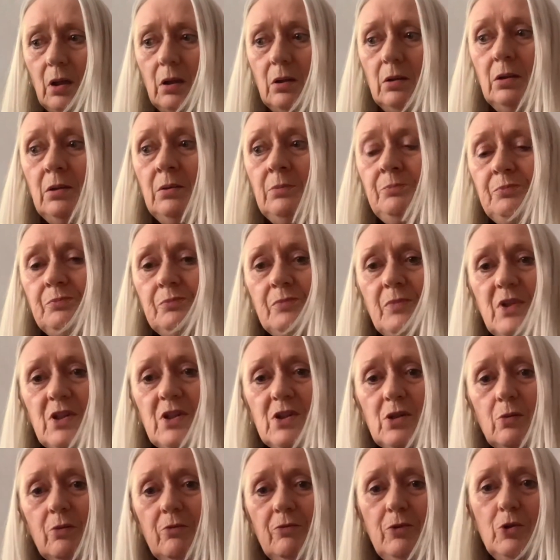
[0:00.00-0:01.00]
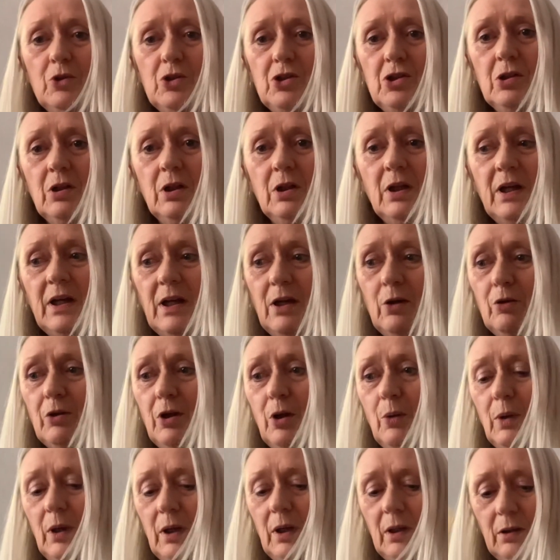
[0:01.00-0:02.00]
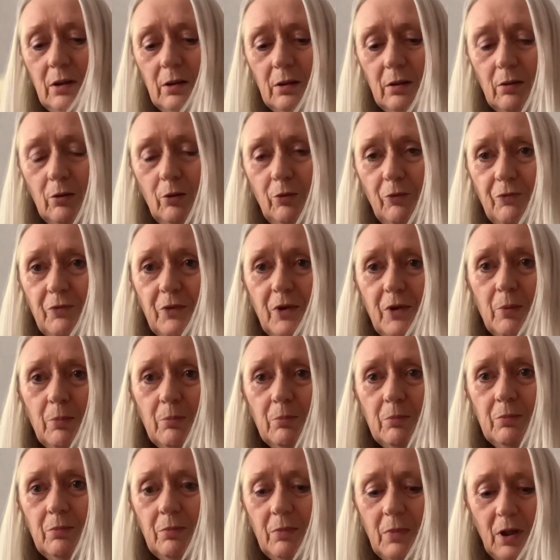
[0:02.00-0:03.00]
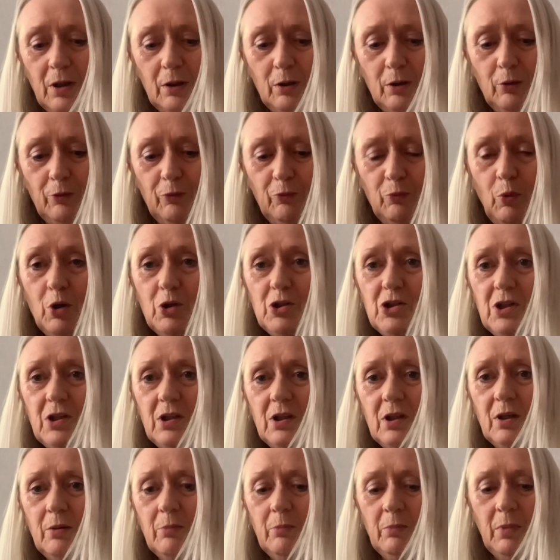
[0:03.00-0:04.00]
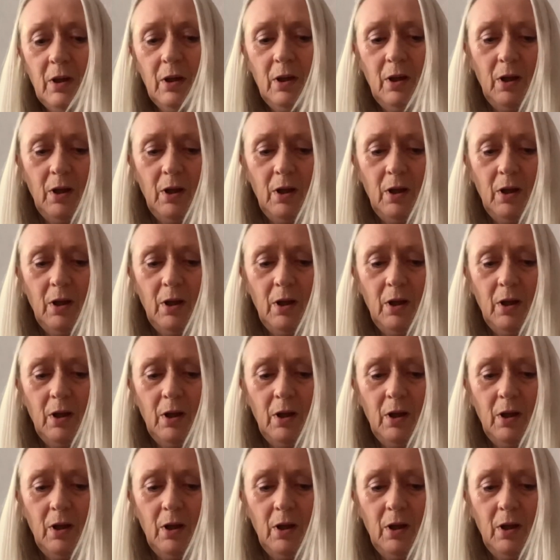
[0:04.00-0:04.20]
So unfortunately, although I loved them, loved watching them,